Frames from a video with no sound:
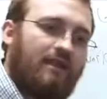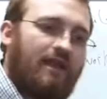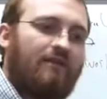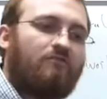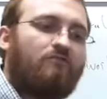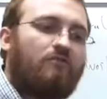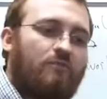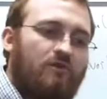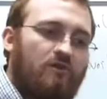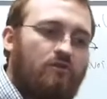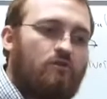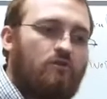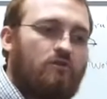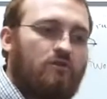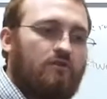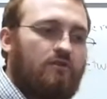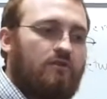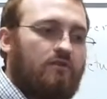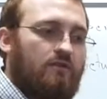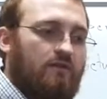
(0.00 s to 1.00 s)
that
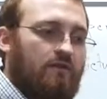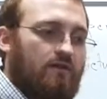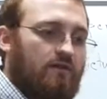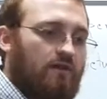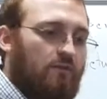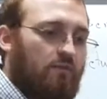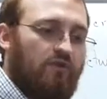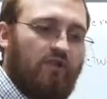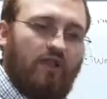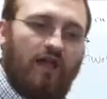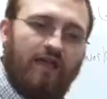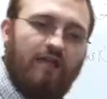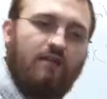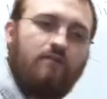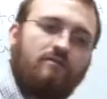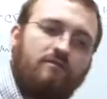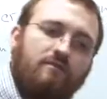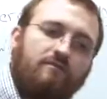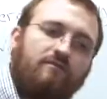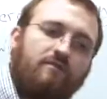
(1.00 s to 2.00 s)
attribution, the
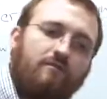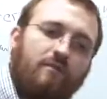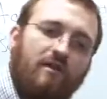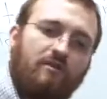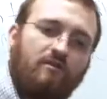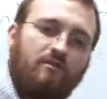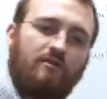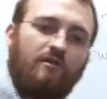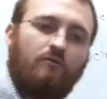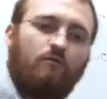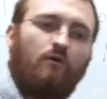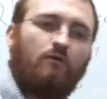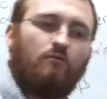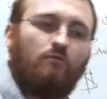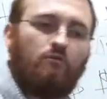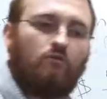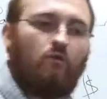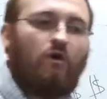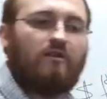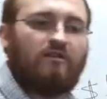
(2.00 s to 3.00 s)
compliance information that one
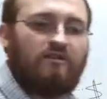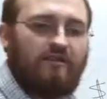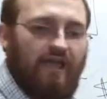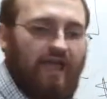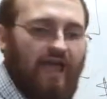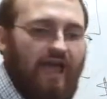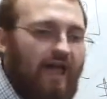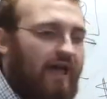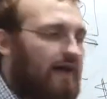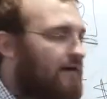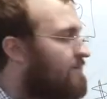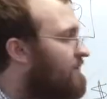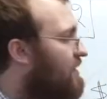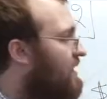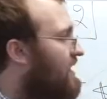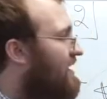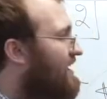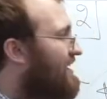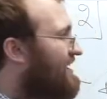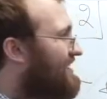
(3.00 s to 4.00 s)
would want to have
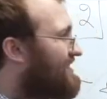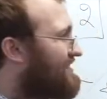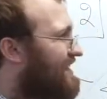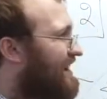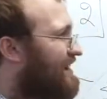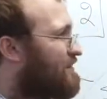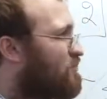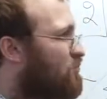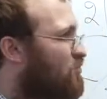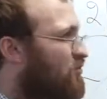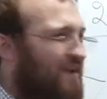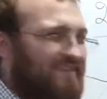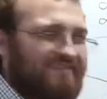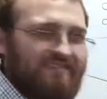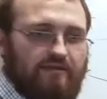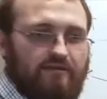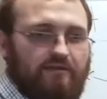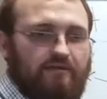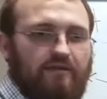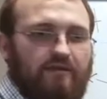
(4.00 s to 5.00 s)
is not
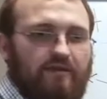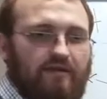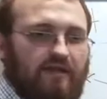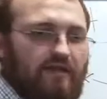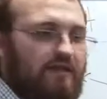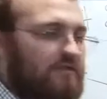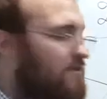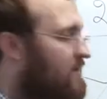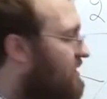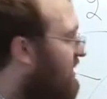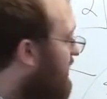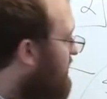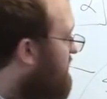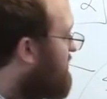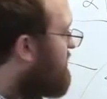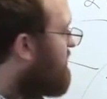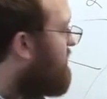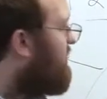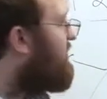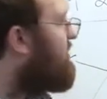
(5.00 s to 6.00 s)
present. And as a
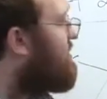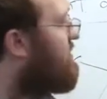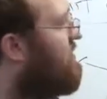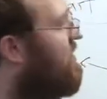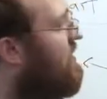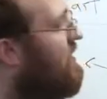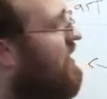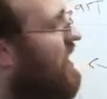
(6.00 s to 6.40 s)
consequence,